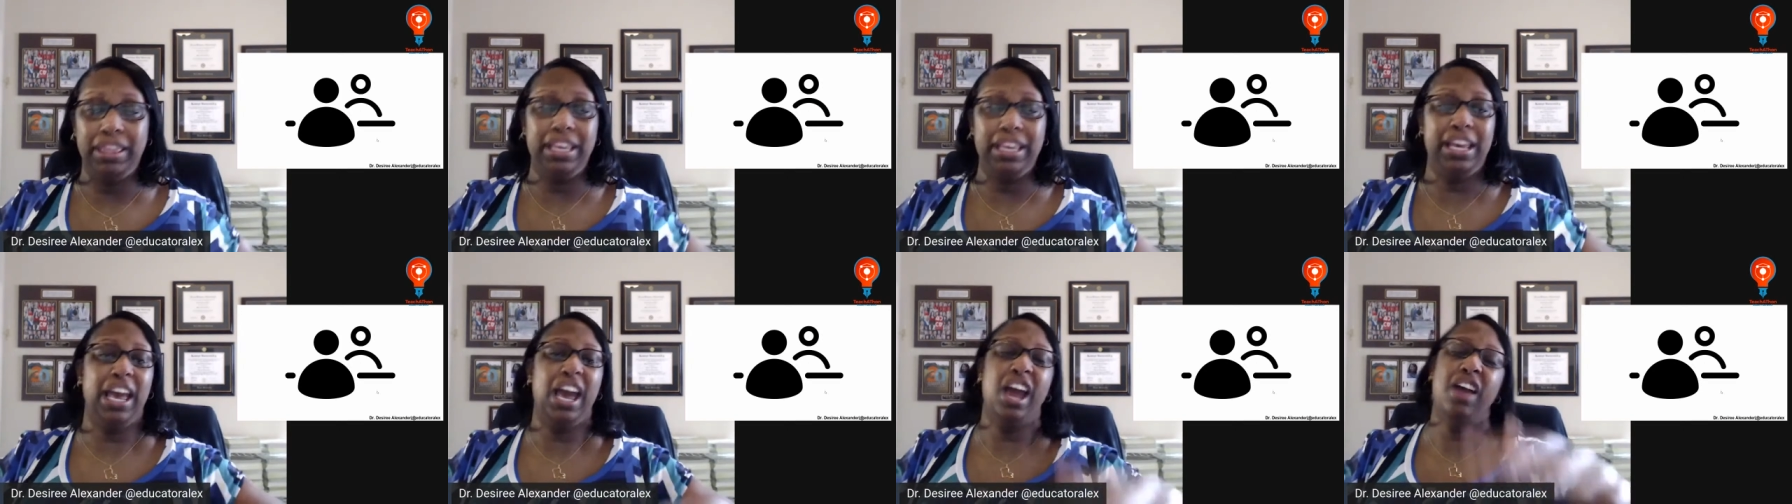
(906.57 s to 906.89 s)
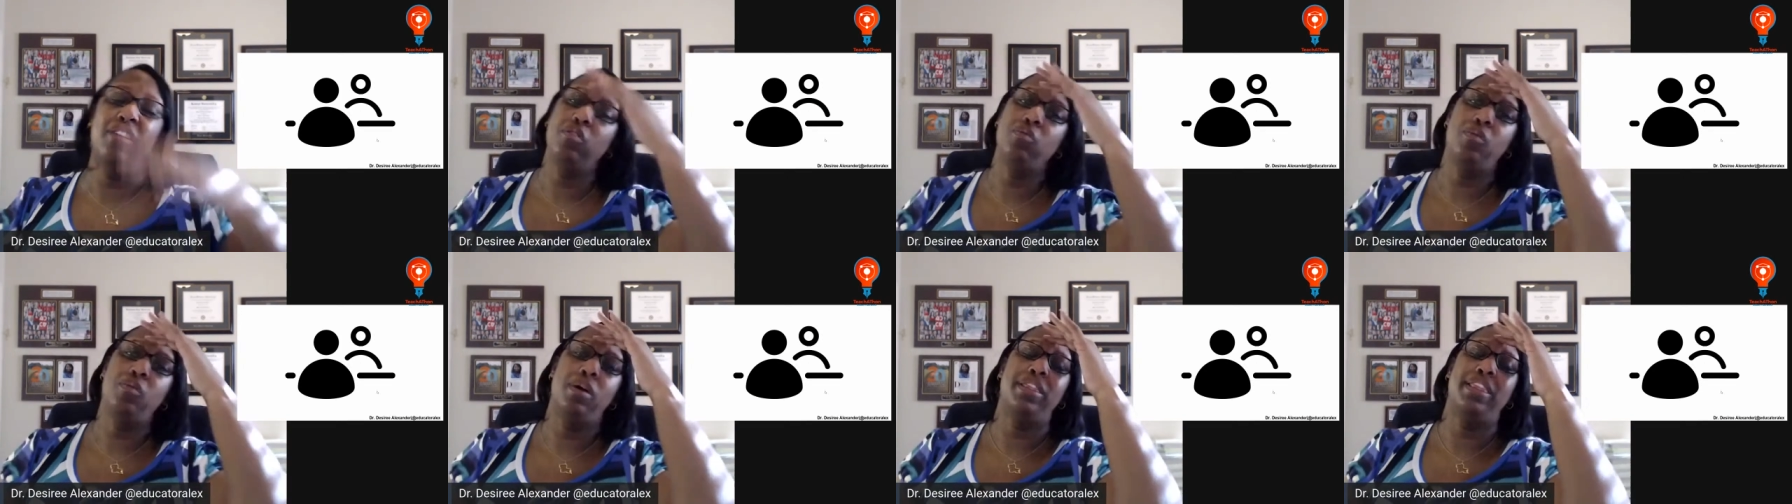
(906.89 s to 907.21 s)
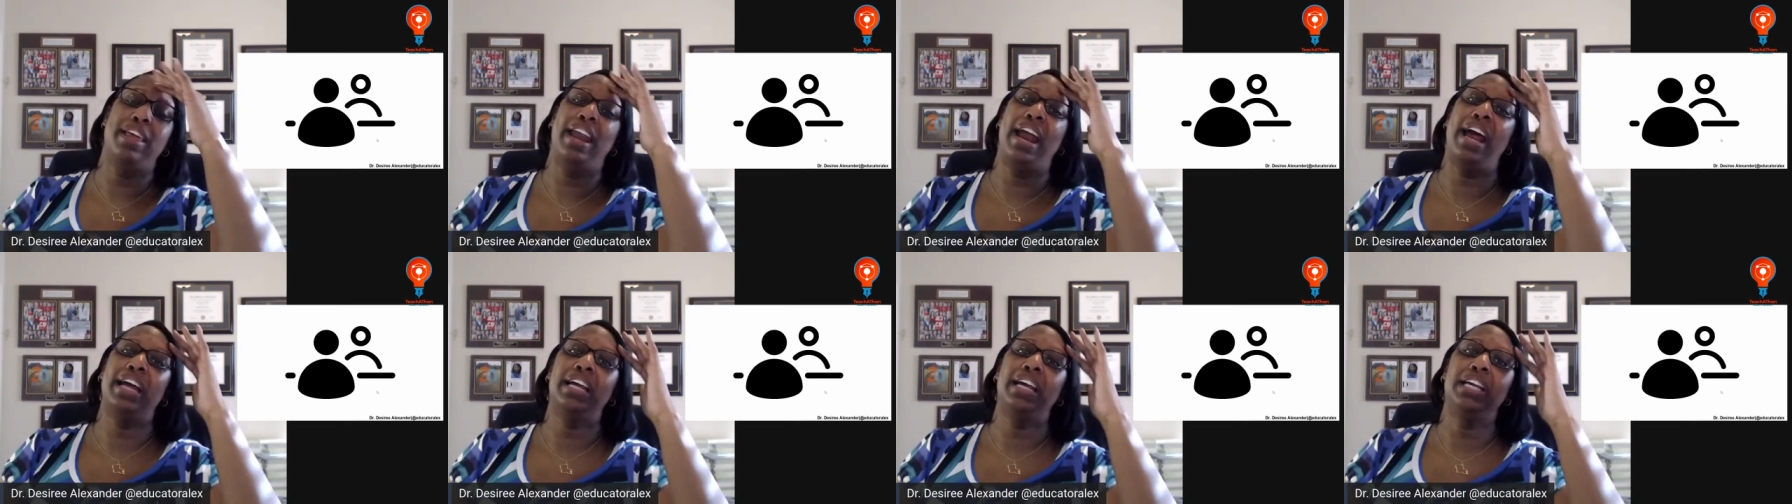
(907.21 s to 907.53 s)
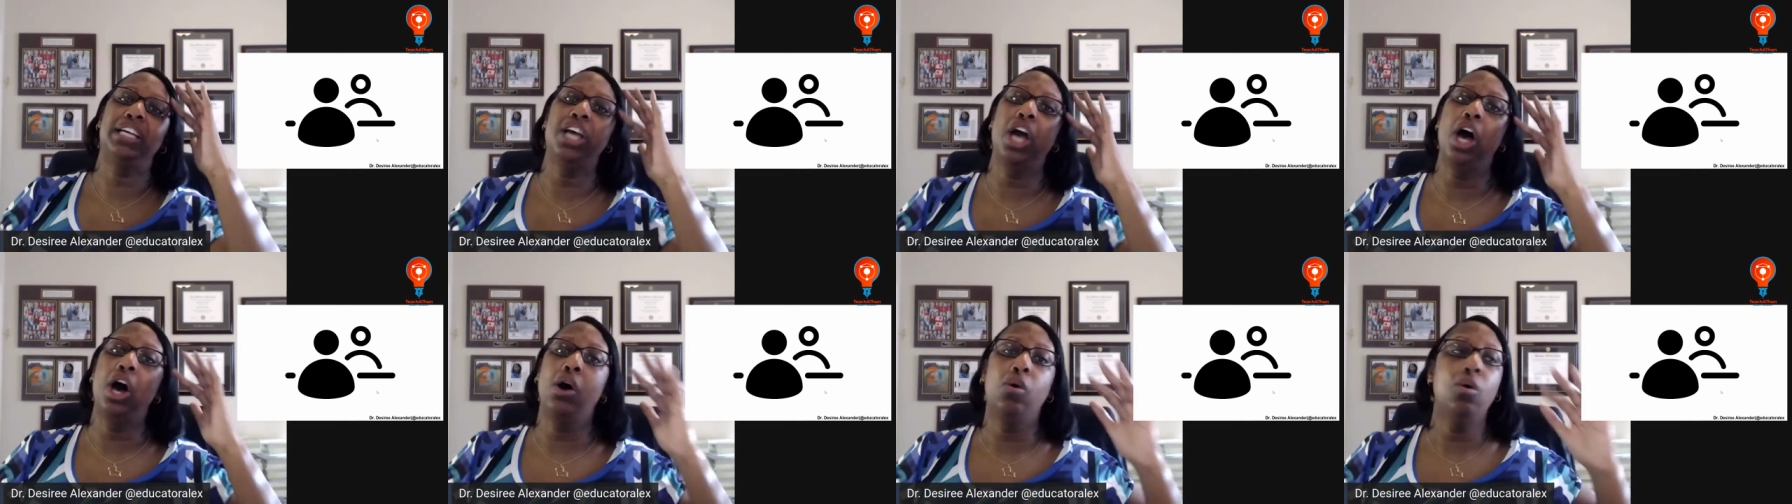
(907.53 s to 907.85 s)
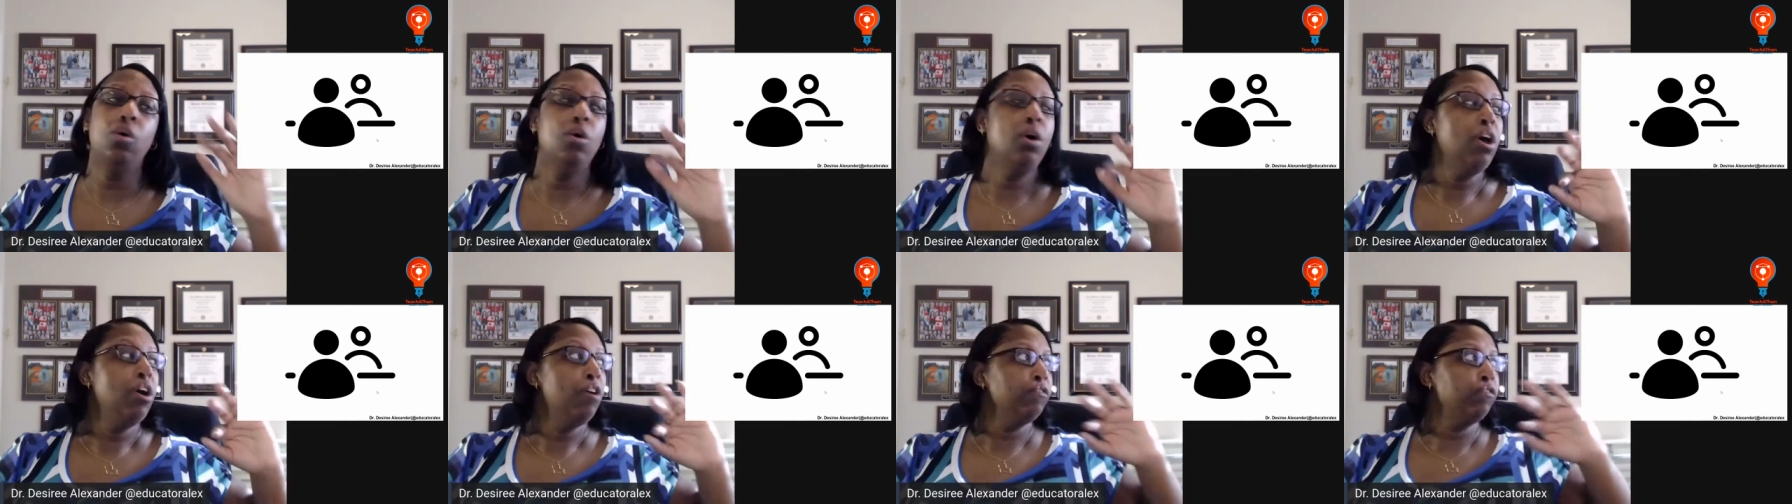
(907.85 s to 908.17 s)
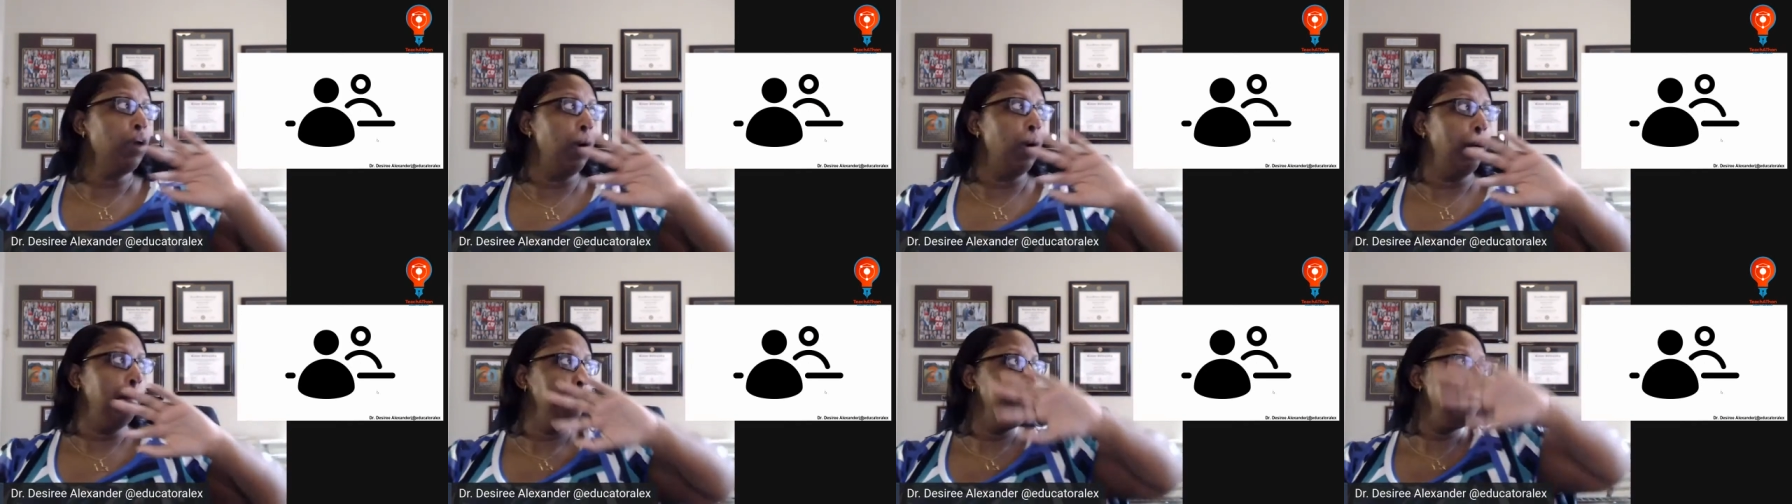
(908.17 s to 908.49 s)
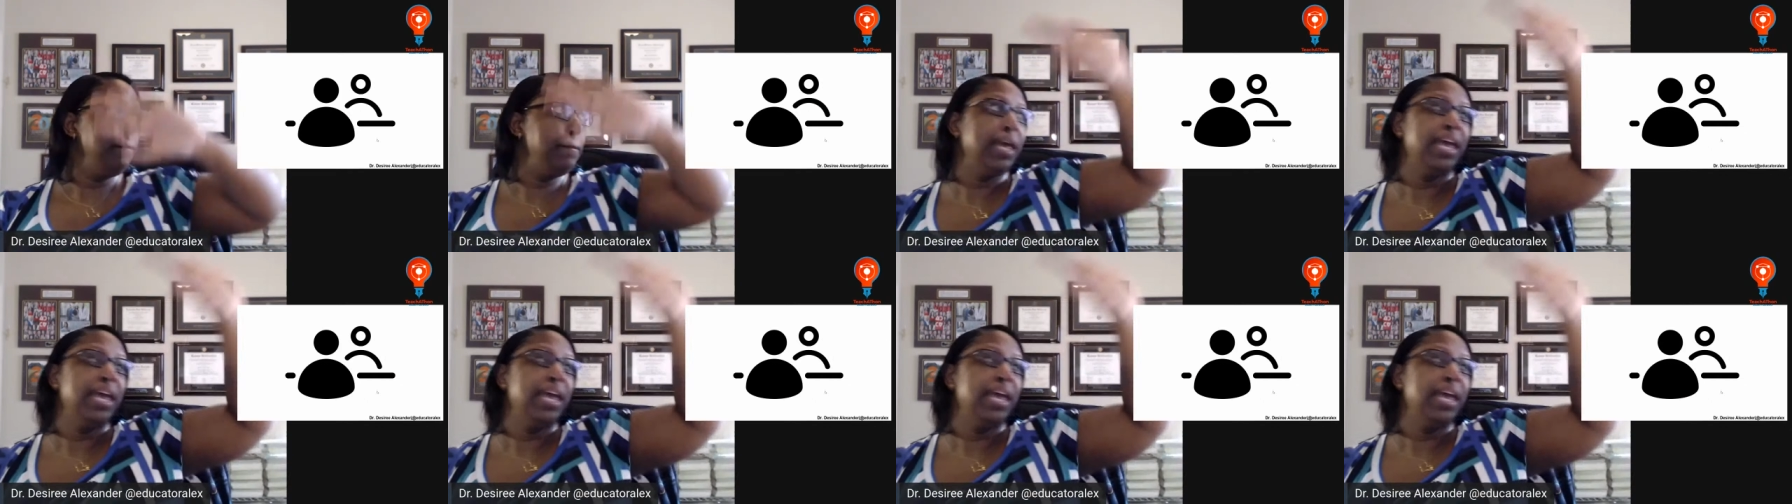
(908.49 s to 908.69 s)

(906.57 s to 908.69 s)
I think everyone that I know, from